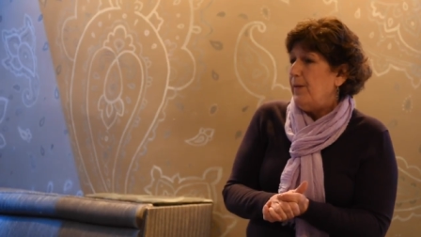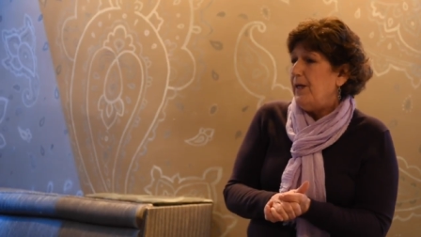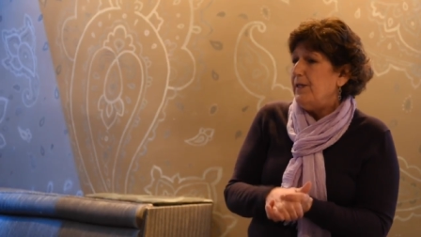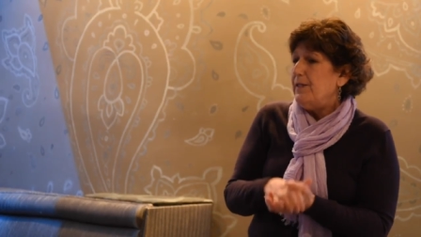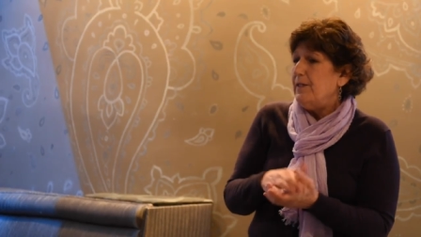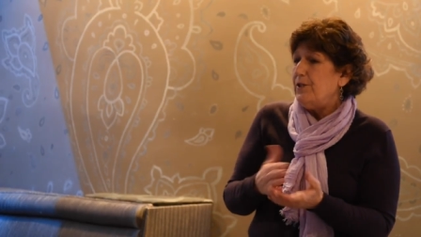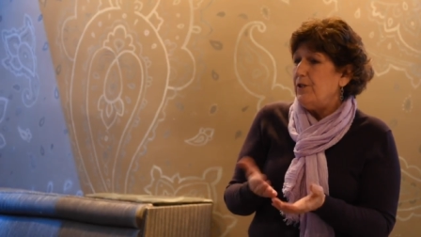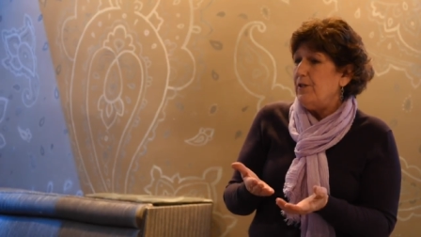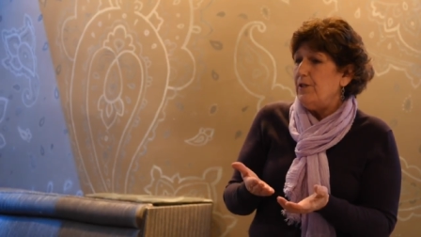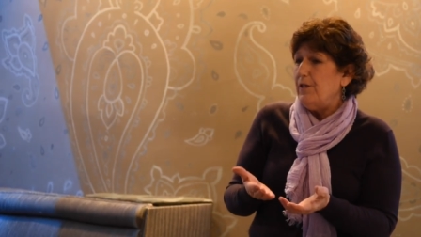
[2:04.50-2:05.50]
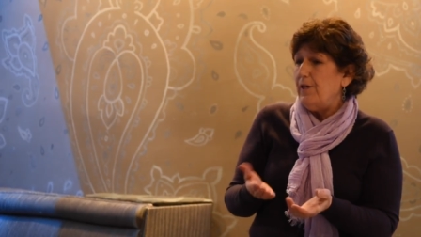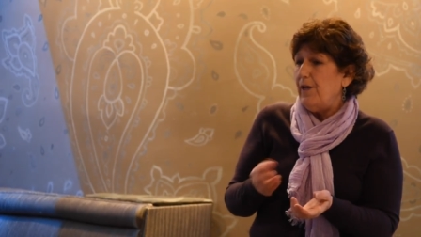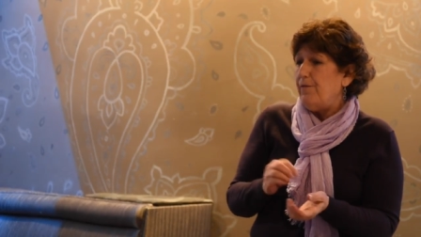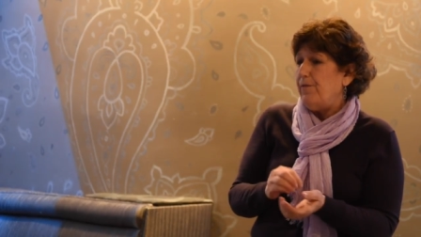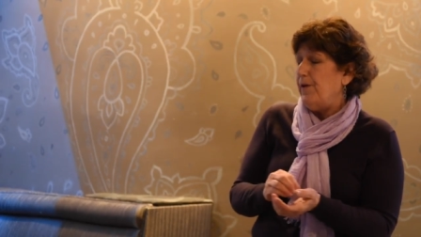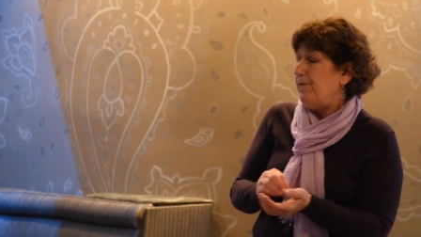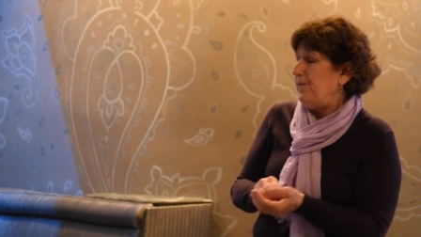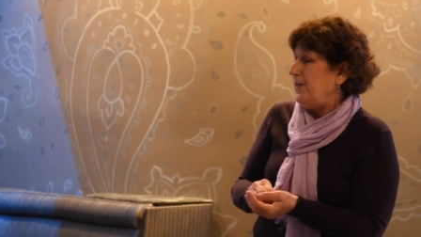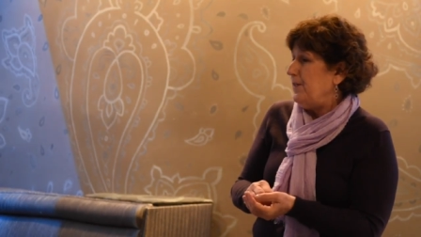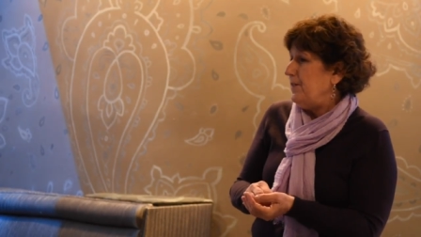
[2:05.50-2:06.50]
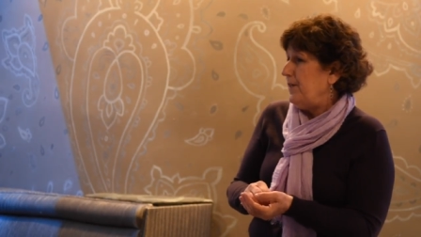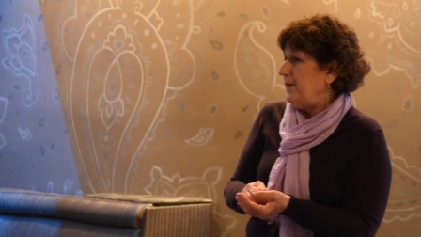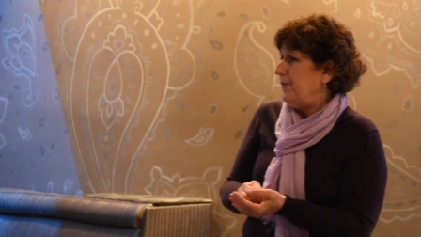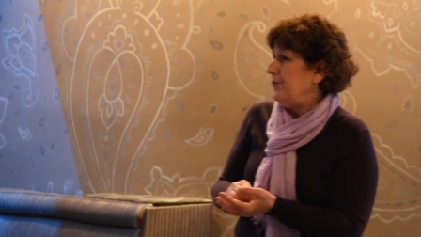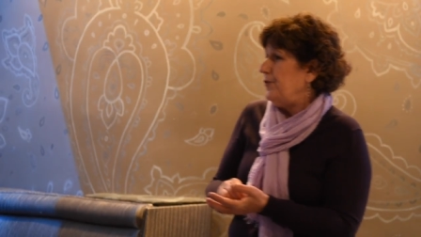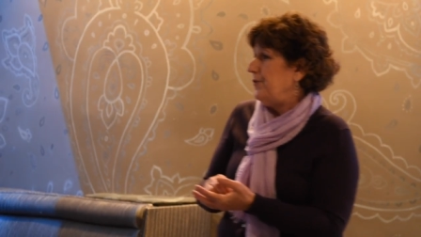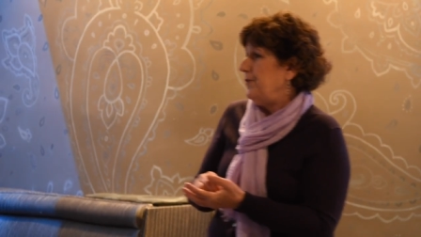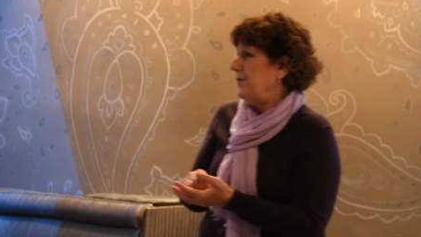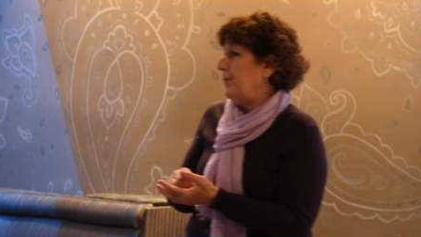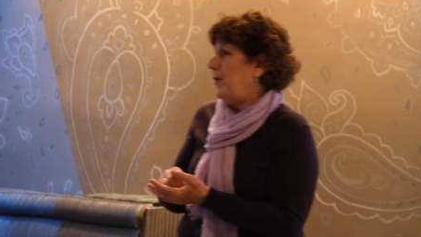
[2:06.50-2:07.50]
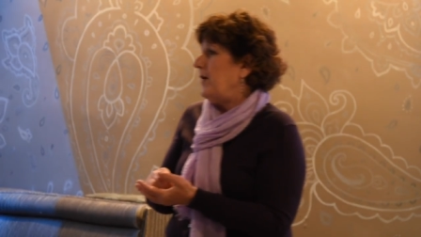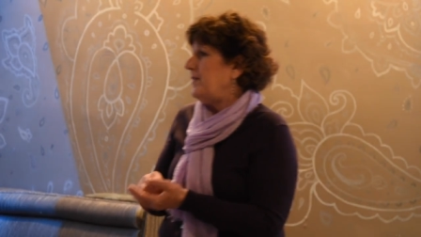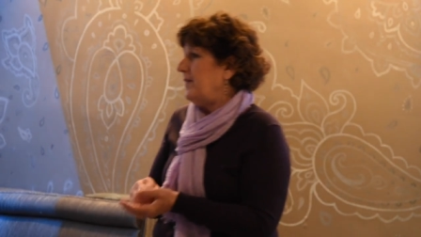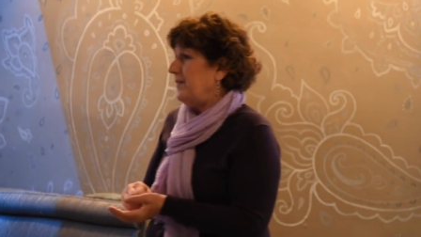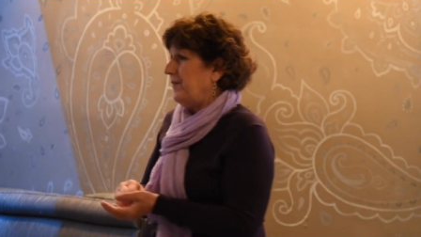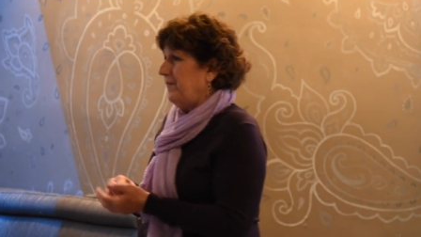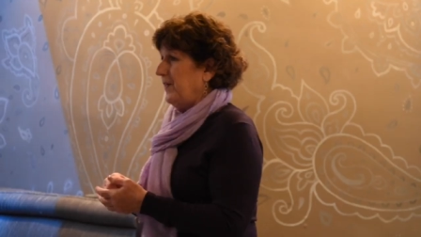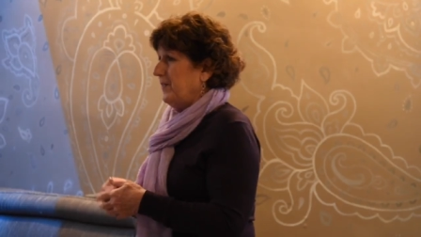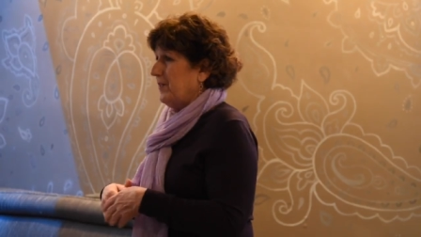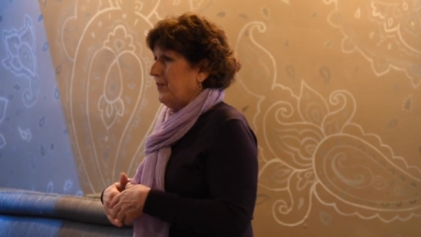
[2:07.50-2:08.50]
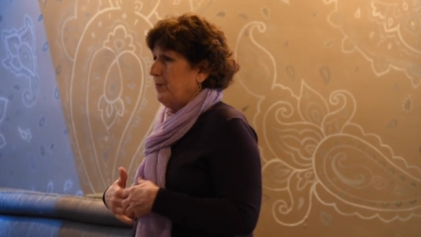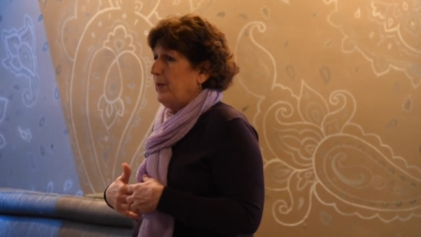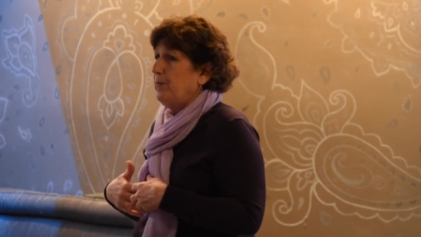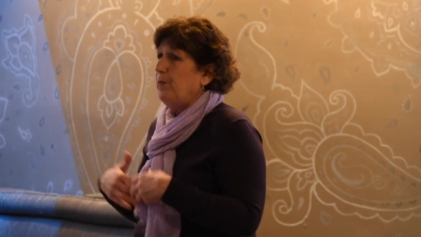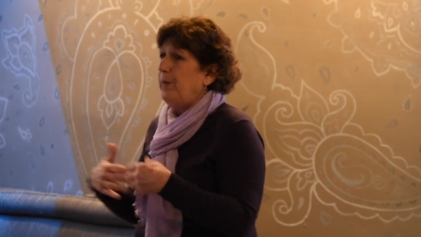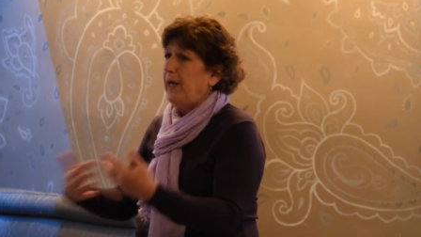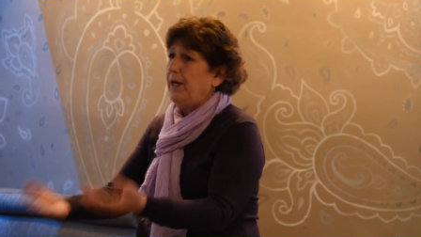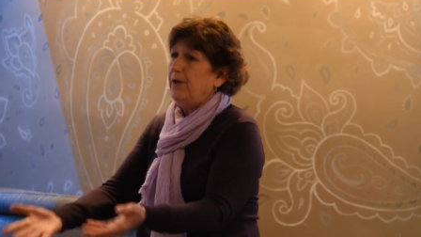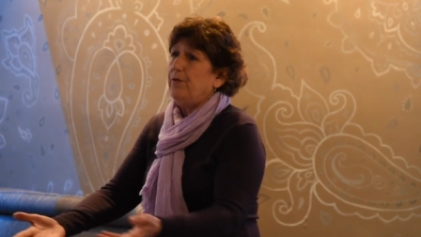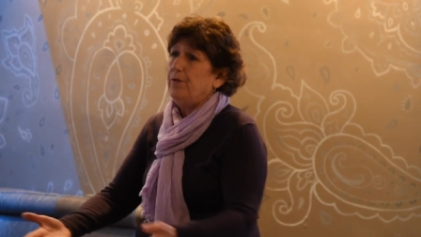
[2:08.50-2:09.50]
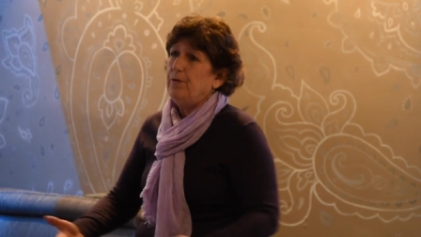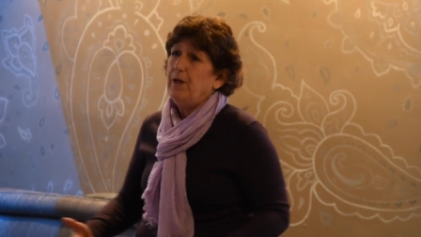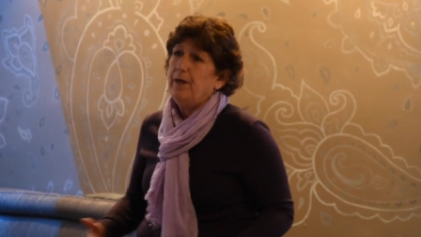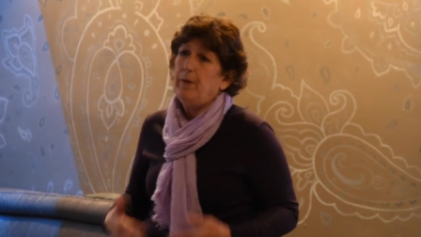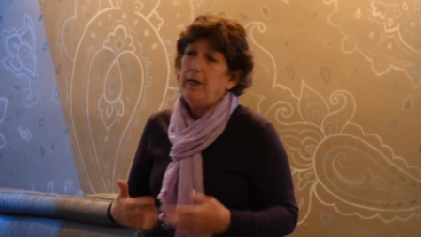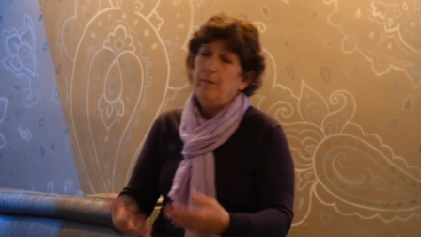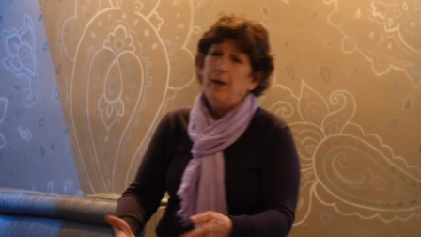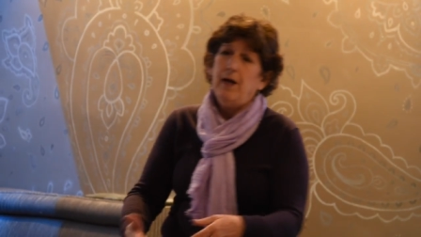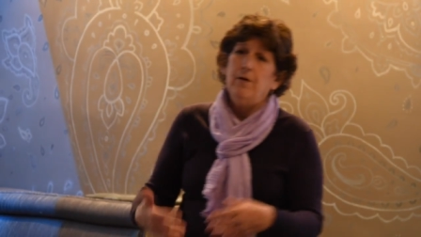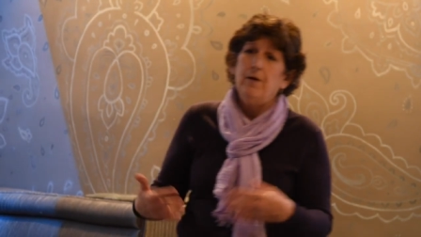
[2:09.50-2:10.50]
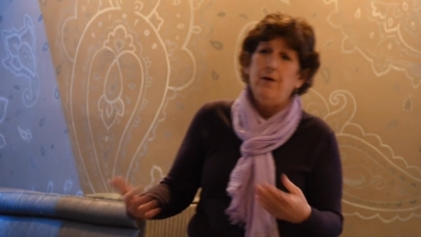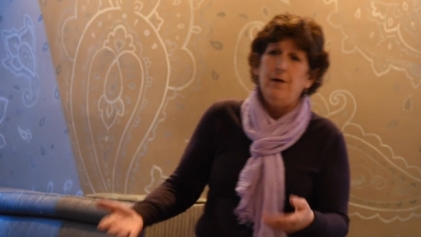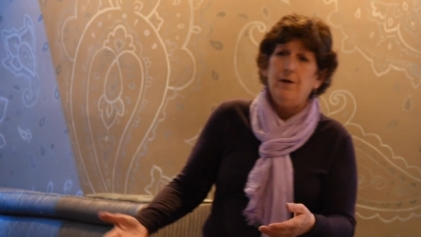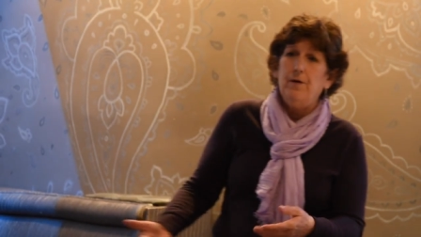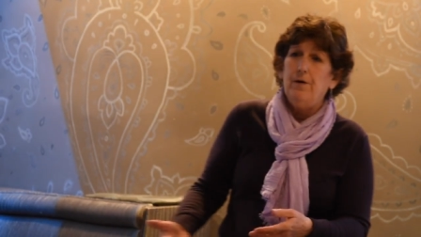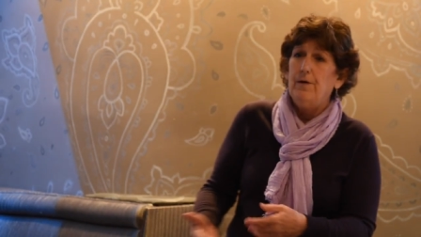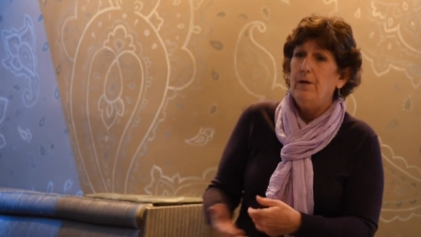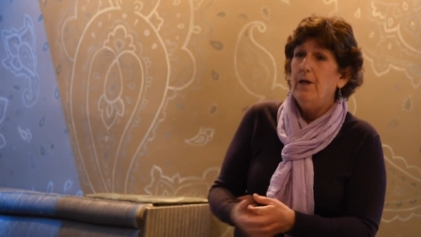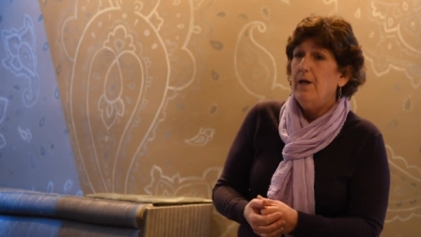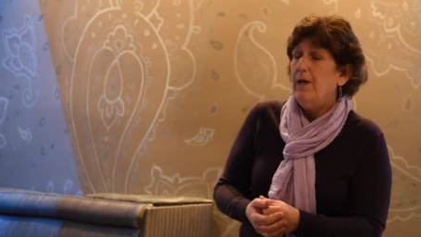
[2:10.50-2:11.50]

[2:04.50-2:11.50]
In addition to the upfront fees, there's processing fees, because people pay through like PayPal or credit card,